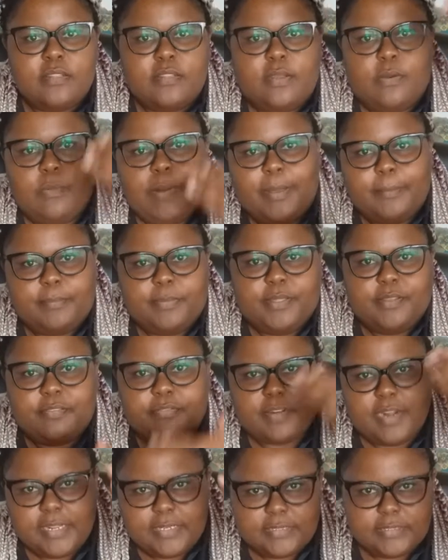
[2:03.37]
They wipe the
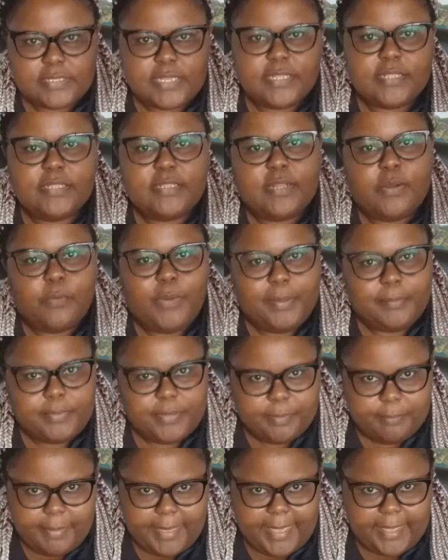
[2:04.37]
front and then they wipe
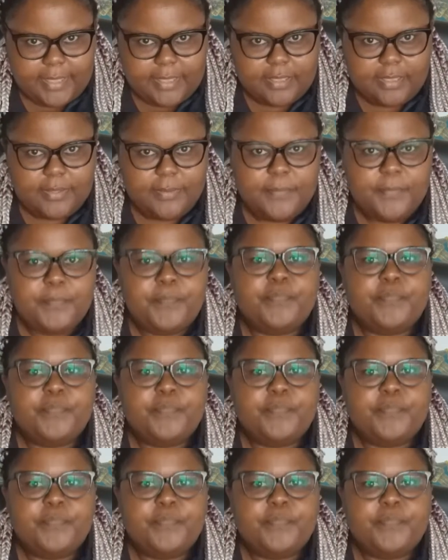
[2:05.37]
the back,